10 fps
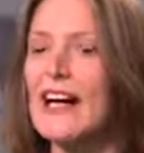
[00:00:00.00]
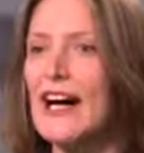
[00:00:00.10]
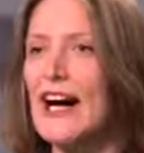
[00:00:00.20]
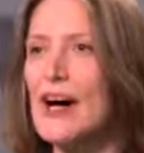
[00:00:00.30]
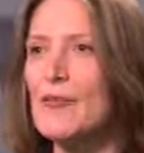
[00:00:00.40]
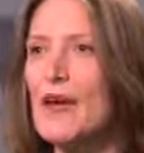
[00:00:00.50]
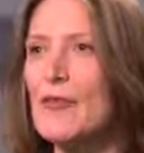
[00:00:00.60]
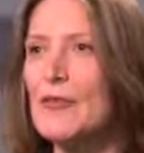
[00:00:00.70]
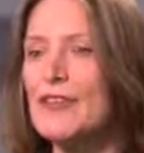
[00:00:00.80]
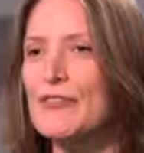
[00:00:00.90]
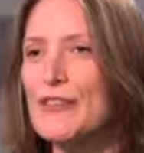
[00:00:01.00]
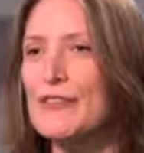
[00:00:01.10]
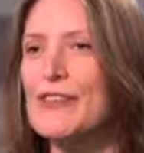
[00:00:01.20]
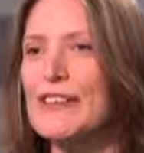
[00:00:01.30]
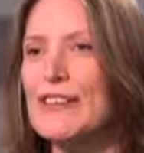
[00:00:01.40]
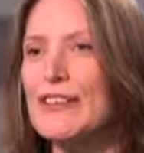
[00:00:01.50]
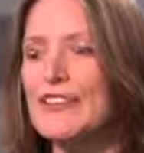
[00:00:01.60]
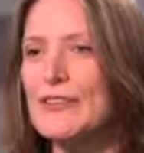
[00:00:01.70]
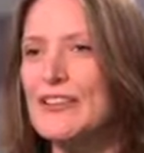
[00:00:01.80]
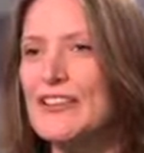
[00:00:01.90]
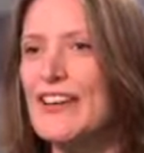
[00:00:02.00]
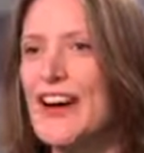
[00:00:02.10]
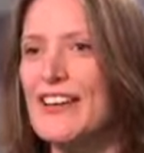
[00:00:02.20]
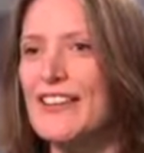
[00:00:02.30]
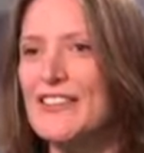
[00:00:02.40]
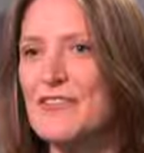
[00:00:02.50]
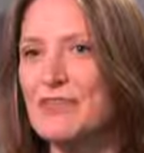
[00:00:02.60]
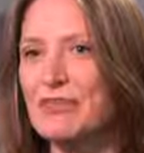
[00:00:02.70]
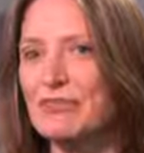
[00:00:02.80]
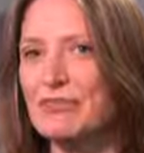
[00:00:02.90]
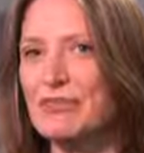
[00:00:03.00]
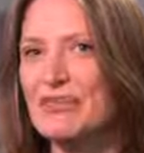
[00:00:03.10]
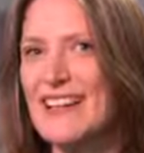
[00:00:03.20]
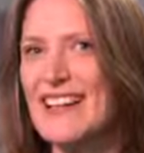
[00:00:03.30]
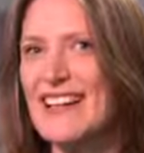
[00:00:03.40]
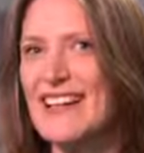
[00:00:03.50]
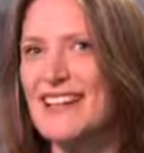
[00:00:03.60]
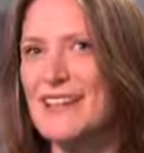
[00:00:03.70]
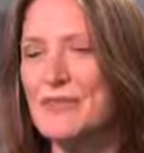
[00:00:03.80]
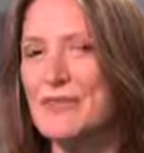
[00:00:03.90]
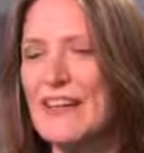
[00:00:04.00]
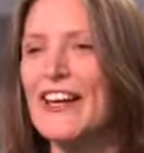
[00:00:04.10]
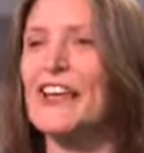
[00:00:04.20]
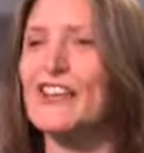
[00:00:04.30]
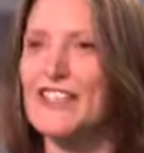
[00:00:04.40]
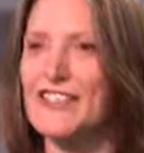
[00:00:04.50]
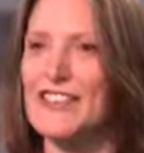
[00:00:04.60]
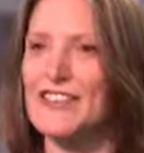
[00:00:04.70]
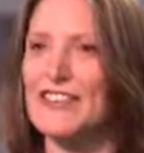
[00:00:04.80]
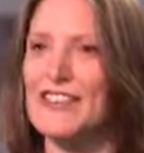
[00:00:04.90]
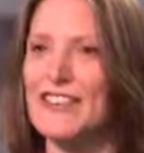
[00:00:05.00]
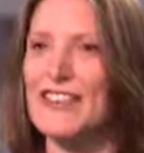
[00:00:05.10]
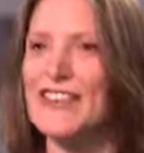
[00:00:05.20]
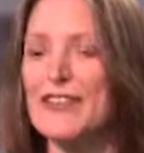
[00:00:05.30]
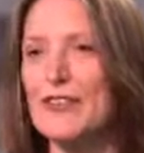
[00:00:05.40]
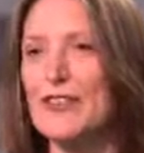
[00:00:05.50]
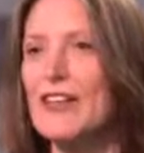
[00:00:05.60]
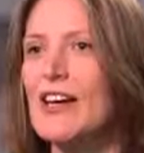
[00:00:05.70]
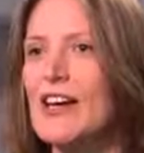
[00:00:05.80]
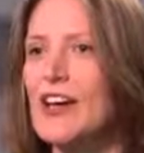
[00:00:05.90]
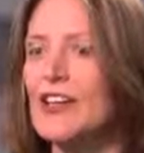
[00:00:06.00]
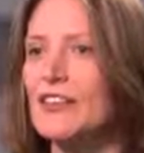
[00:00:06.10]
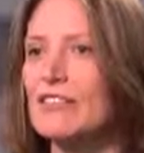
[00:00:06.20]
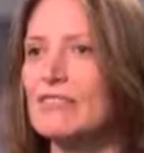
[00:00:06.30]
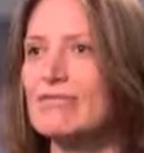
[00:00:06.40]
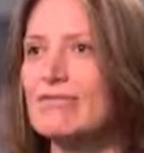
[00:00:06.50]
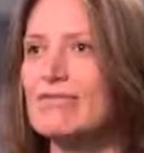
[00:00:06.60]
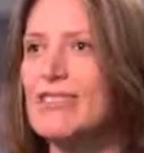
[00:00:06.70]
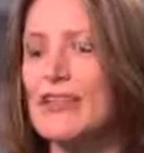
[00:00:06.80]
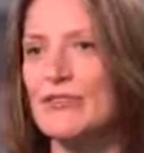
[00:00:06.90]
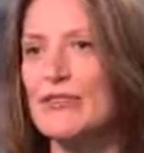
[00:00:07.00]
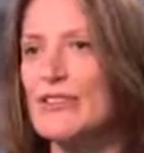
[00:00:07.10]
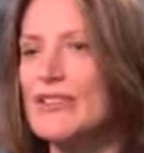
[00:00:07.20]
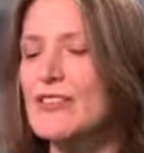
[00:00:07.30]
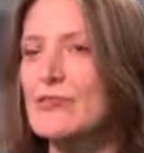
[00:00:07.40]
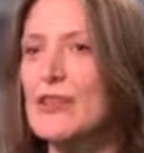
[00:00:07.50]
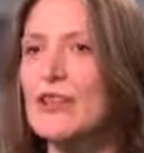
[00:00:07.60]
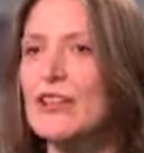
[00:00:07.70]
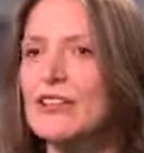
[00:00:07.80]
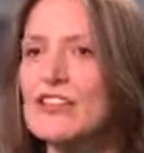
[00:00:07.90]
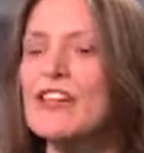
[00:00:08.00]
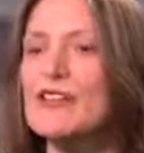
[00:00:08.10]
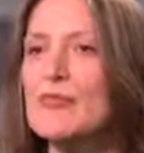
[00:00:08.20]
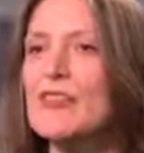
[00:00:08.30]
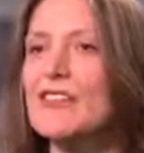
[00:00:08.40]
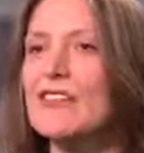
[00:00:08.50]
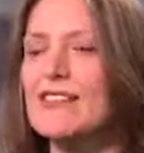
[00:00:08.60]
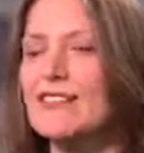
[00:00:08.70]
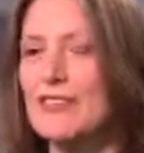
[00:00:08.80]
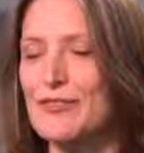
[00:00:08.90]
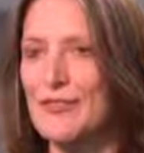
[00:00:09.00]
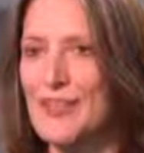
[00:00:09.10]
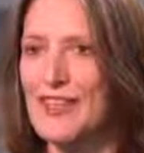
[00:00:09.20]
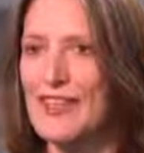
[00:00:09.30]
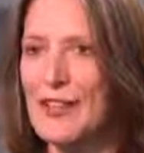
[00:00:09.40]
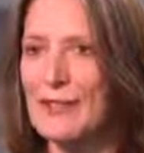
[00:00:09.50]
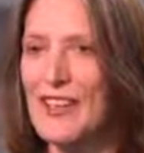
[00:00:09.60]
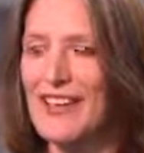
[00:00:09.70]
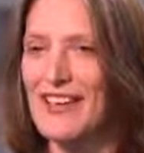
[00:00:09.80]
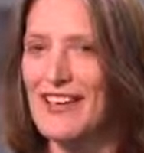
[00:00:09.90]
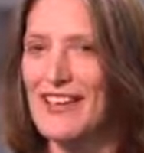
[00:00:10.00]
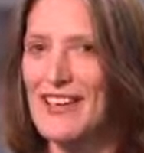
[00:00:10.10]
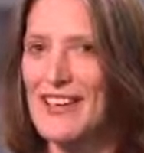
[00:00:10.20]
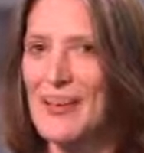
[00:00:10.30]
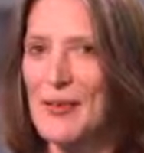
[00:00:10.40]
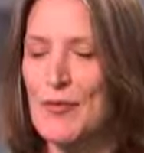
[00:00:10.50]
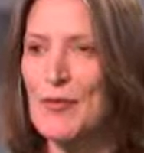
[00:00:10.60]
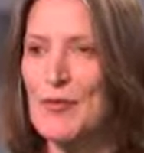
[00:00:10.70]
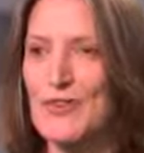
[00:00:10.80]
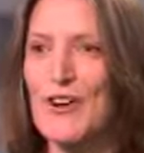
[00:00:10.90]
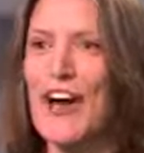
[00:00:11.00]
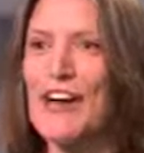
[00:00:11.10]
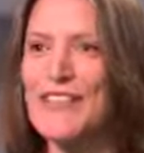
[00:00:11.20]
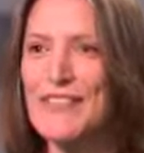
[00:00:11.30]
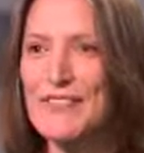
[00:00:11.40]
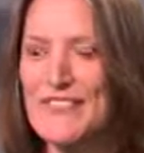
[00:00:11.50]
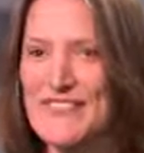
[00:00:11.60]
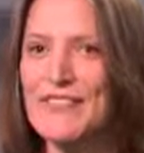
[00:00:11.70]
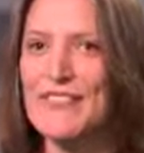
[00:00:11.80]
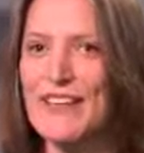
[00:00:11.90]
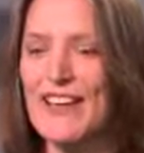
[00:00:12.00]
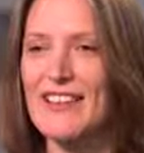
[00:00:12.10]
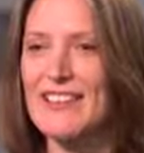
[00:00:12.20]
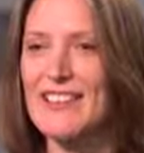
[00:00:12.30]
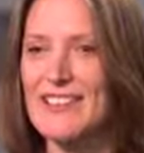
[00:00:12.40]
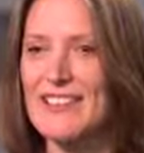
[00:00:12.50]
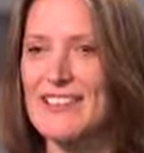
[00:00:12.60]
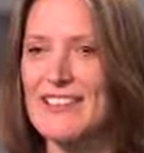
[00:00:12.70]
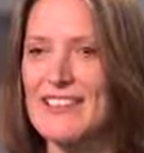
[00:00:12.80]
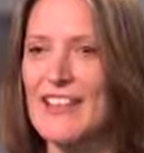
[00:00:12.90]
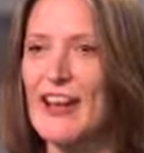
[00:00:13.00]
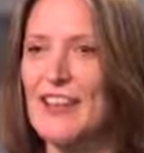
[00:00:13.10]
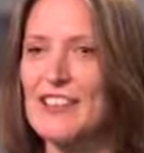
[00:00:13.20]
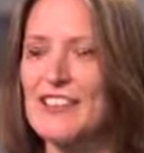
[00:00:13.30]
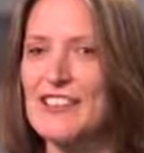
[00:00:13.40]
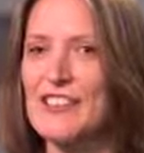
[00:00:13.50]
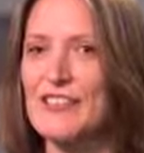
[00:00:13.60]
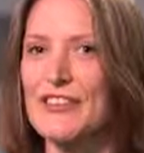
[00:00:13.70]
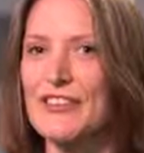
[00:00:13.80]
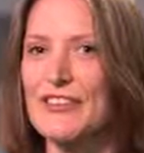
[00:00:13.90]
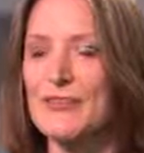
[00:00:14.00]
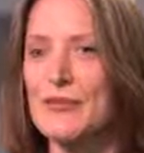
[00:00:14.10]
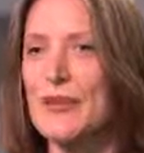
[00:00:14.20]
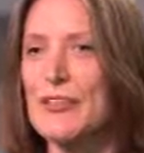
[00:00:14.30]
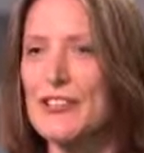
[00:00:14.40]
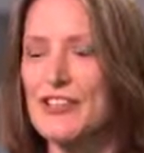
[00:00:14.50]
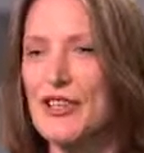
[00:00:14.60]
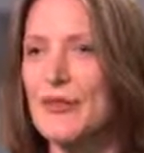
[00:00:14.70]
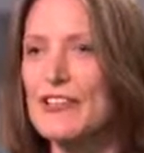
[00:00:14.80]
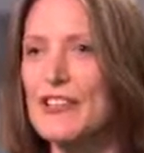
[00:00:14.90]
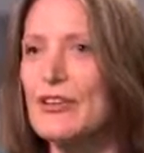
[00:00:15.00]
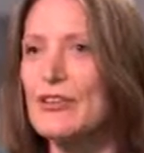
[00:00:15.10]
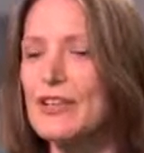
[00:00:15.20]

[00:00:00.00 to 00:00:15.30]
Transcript: And we try and encourage each other, I think, even if it's a small achievement that's sort of not seen by broader eyes. We like to just encourage each other and do a bit of a show and tell.